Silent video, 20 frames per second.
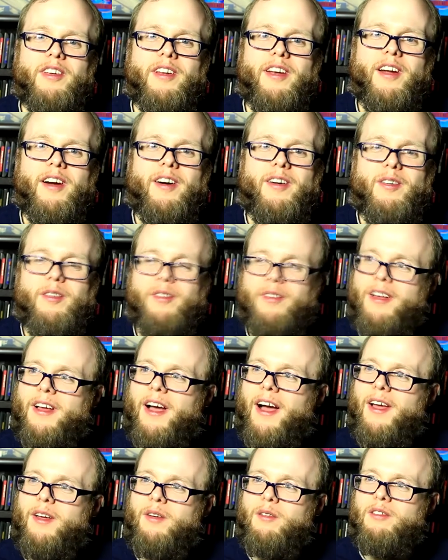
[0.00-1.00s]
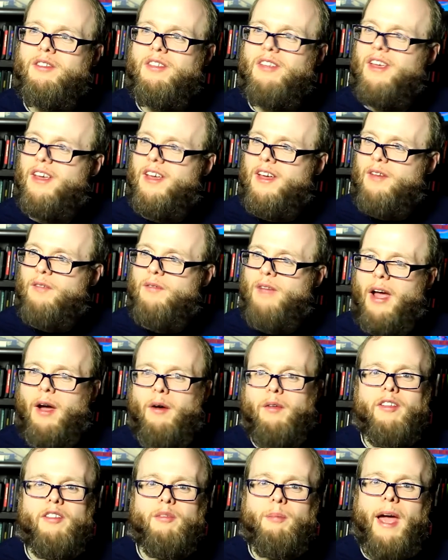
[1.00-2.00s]
You know, a guy who's
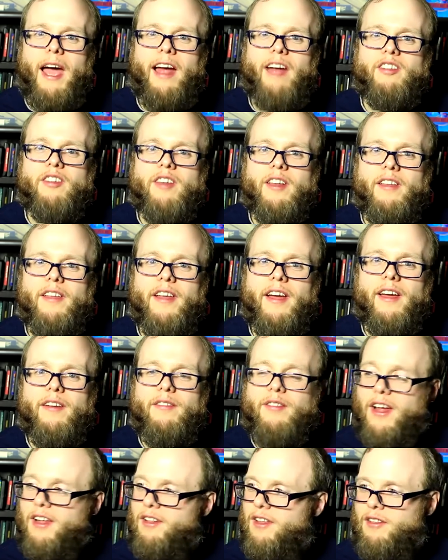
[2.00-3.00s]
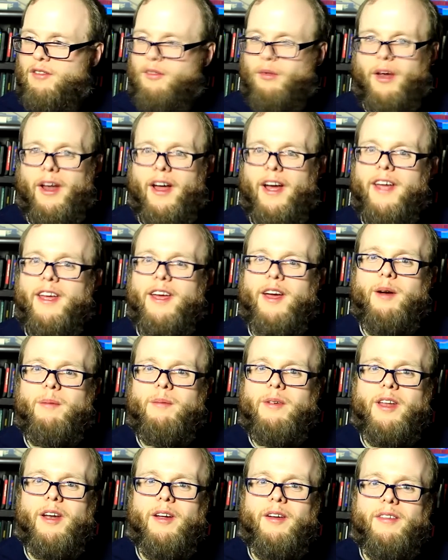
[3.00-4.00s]
found his passion in life. That's what I
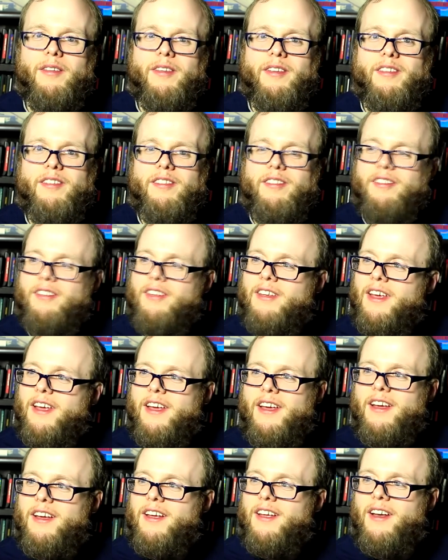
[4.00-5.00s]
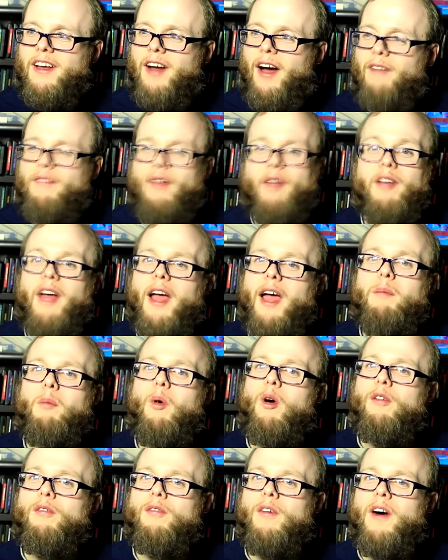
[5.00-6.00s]
am. You know, this is. You know, I've never had
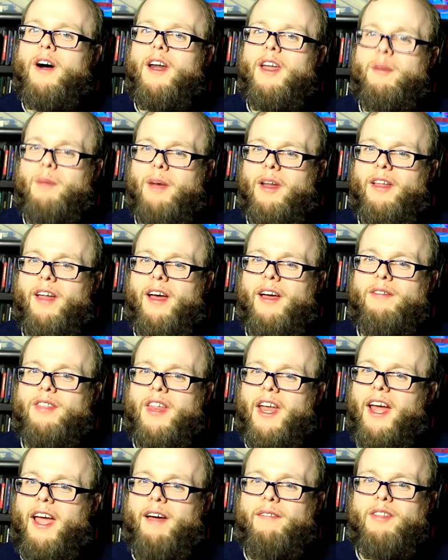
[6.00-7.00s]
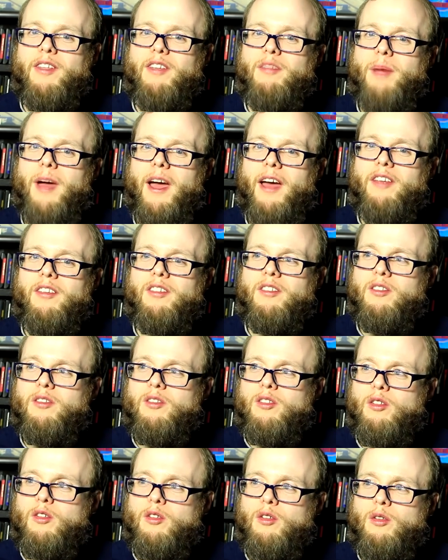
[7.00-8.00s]
more fun in my life than I have these past
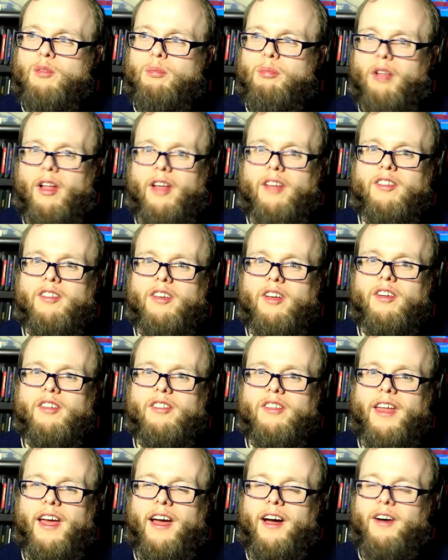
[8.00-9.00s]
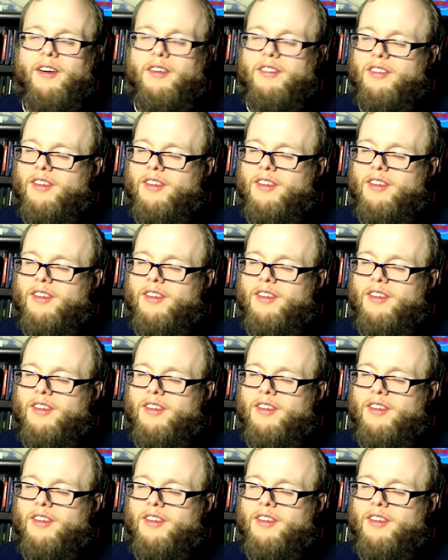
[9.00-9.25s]
2+ years now.